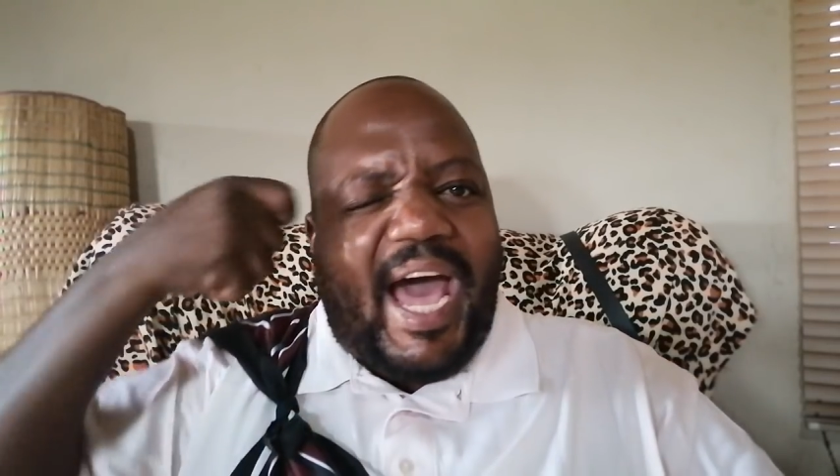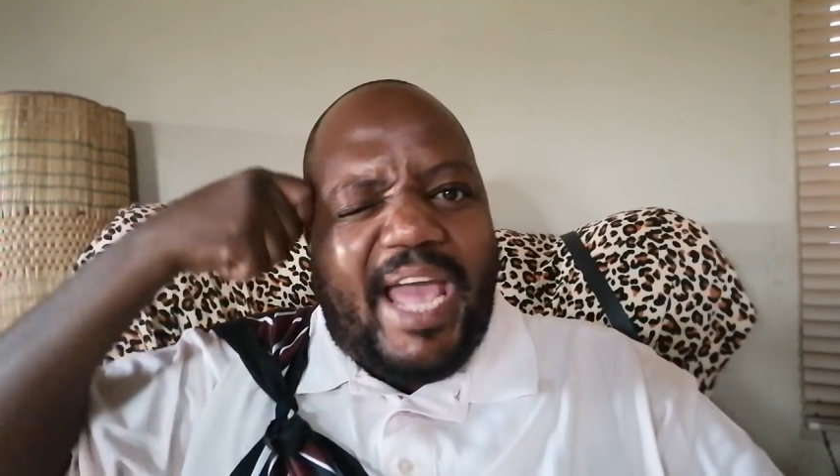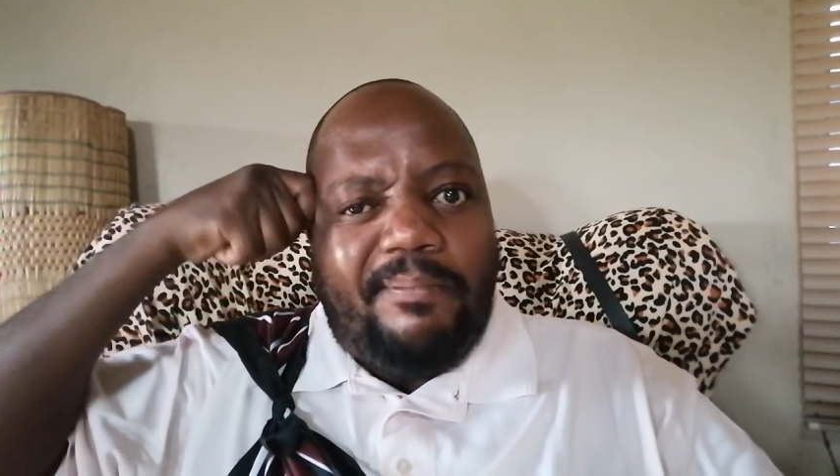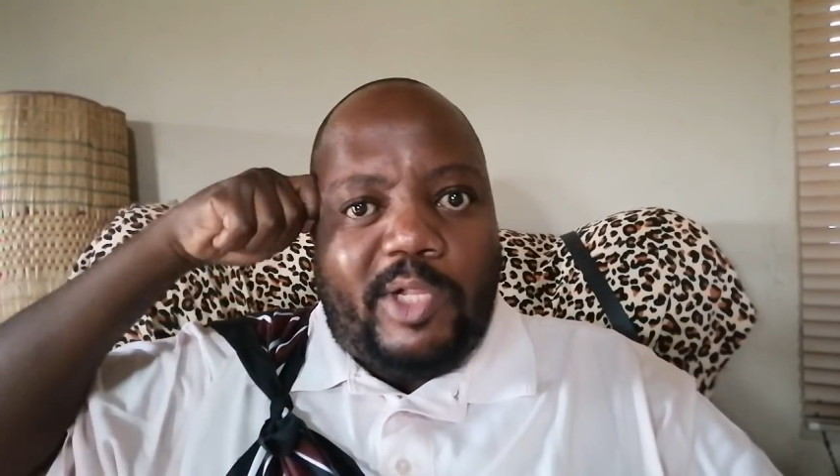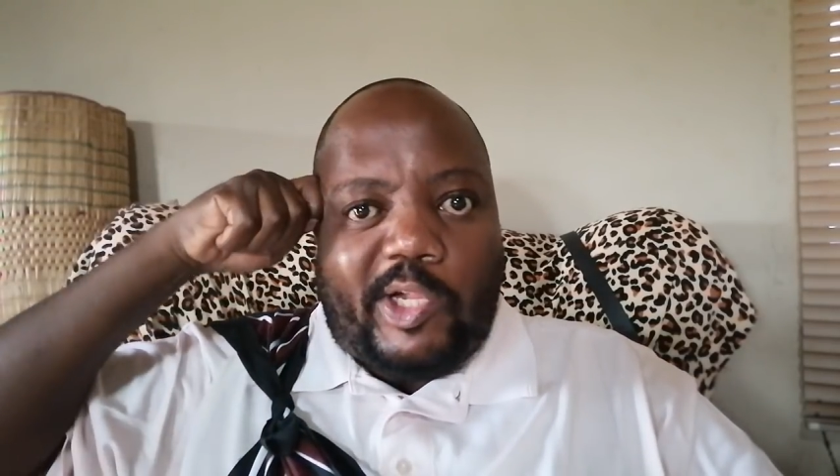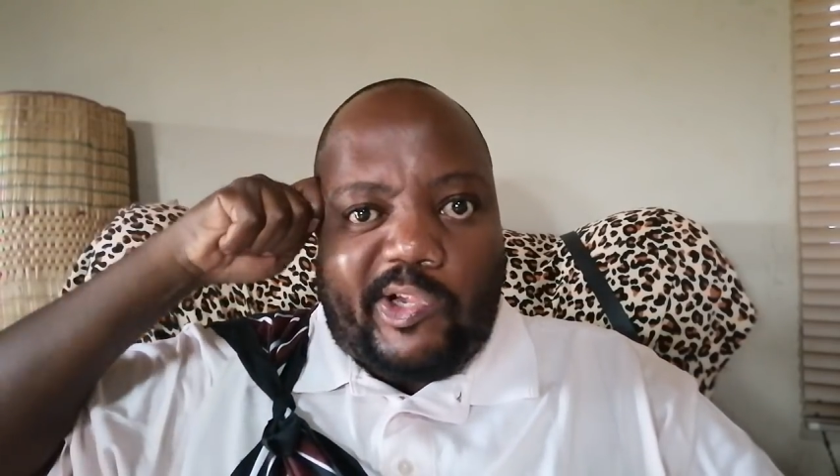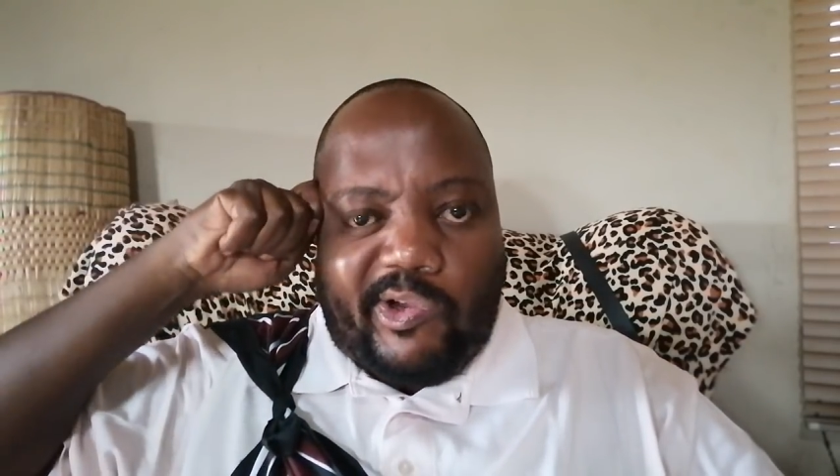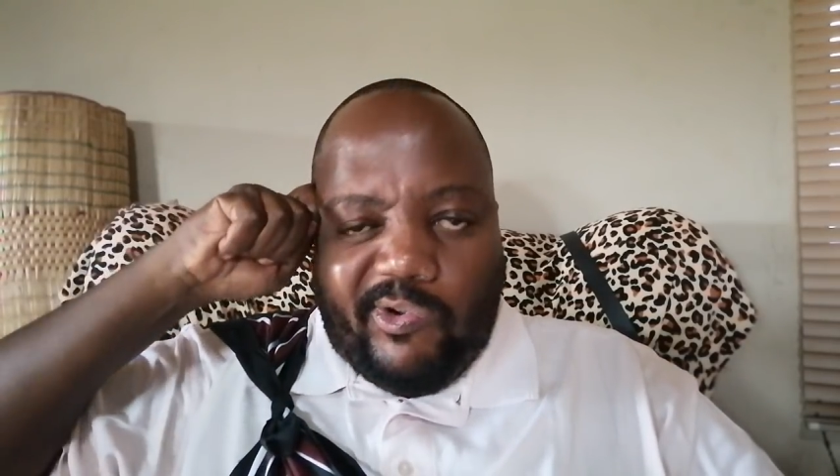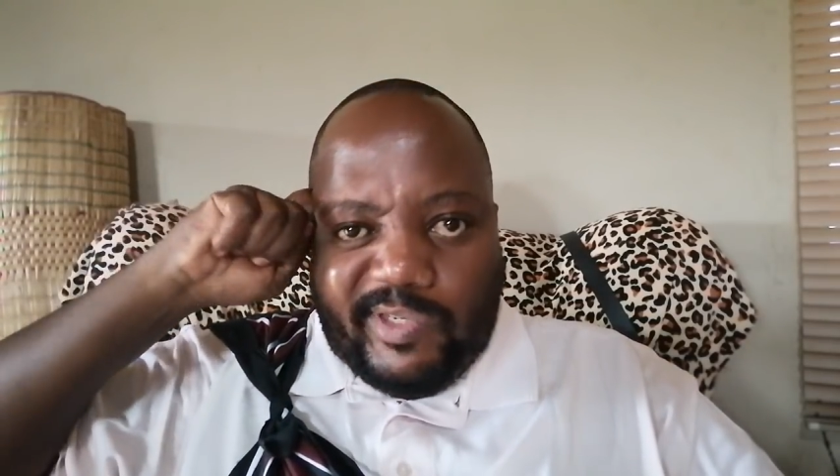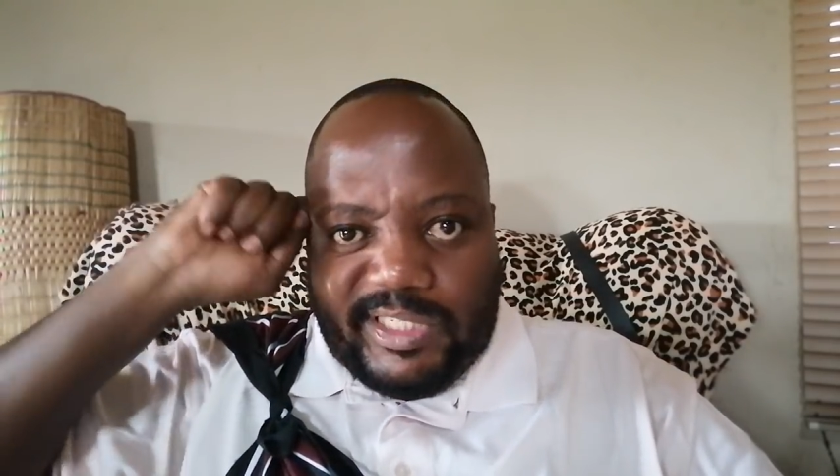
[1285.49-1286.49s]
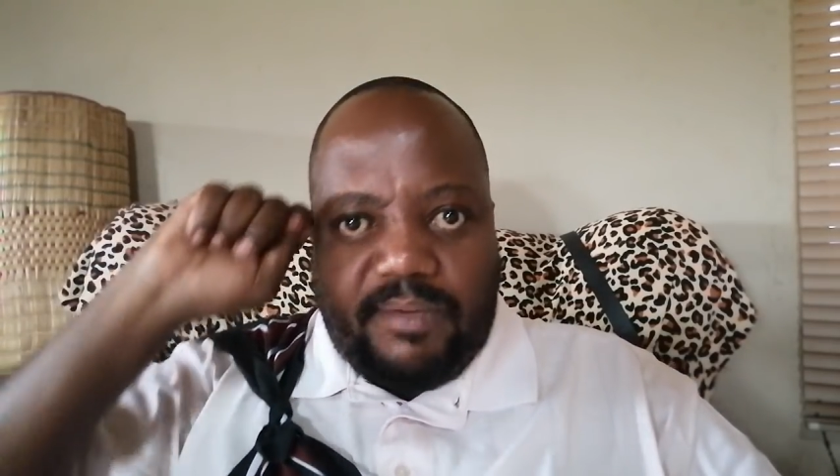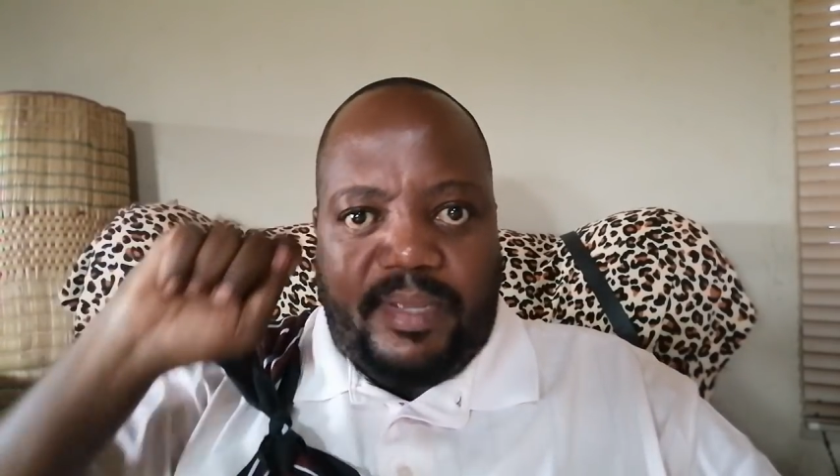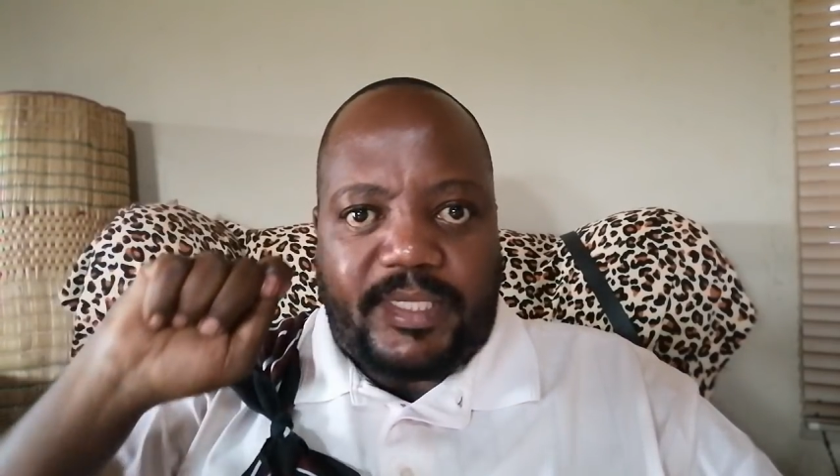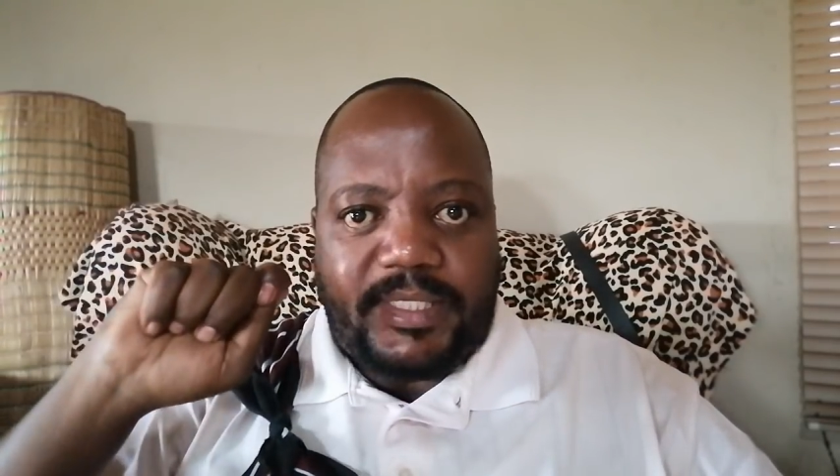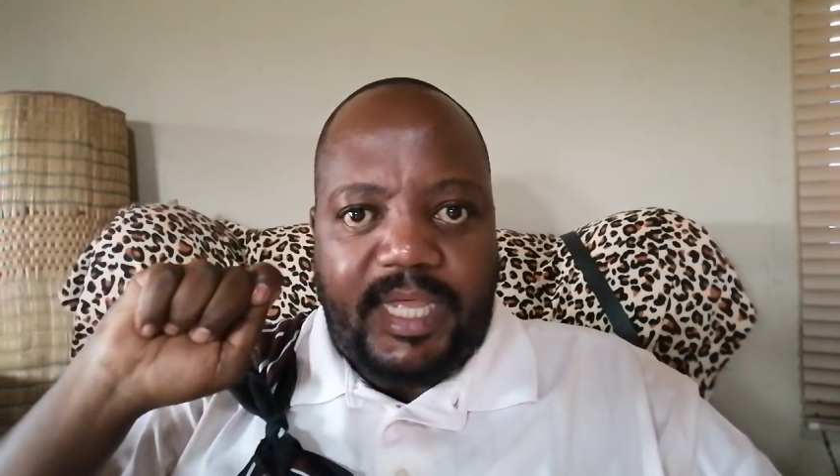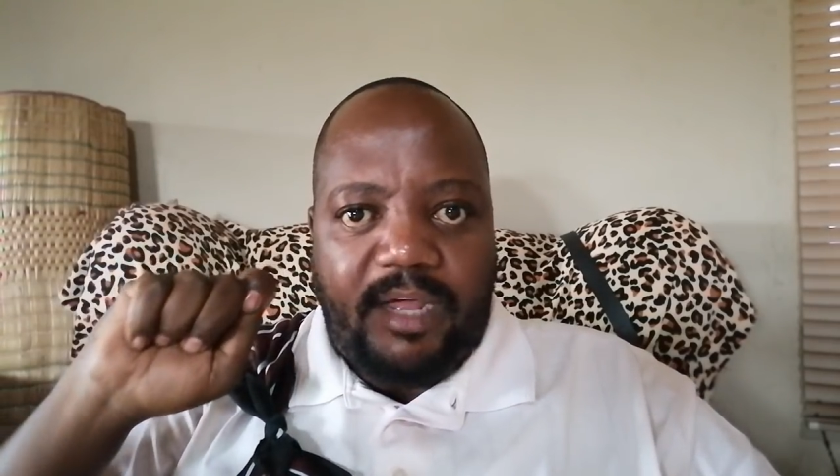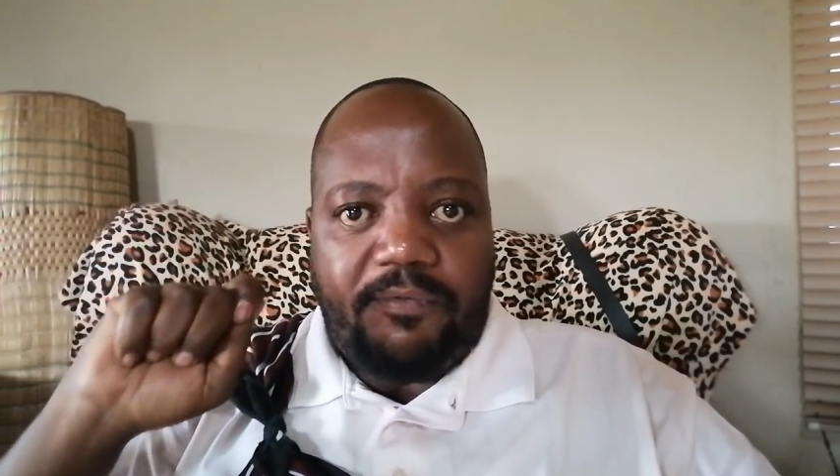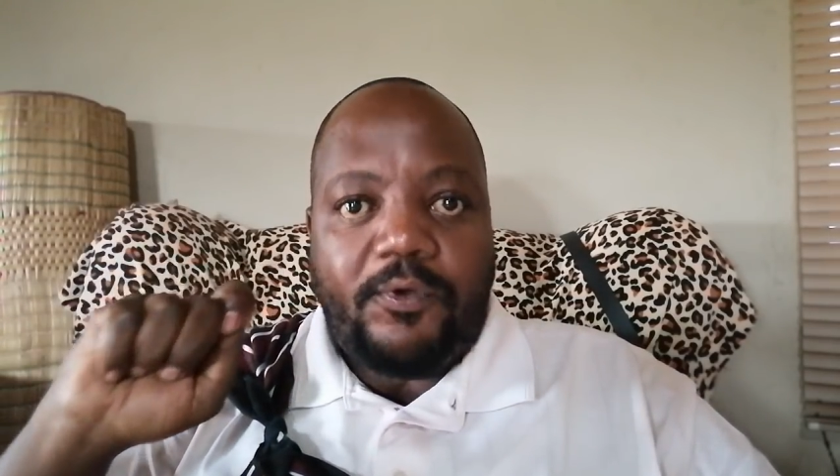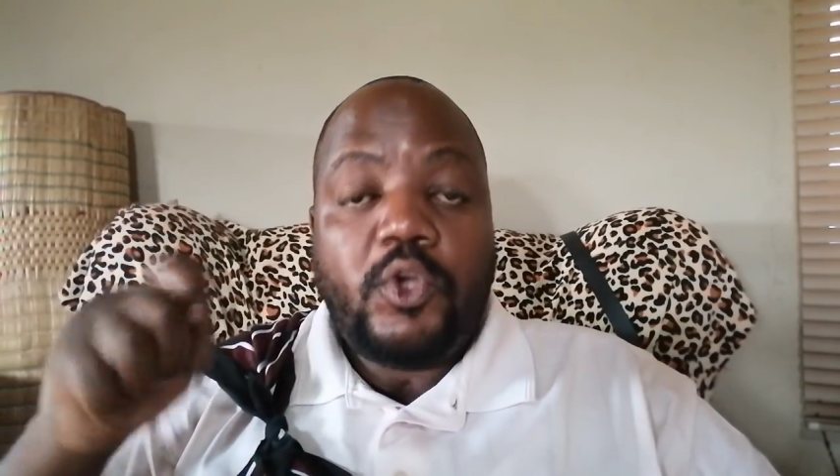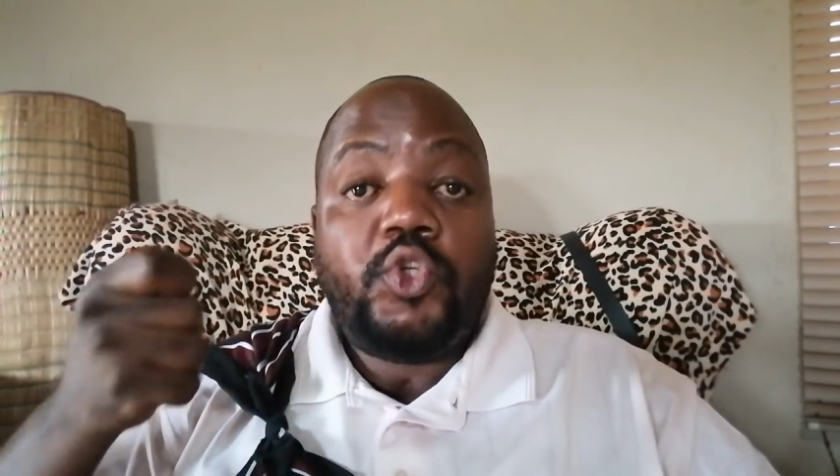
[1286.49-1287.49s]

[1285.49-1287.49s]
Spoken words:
I'm closing myself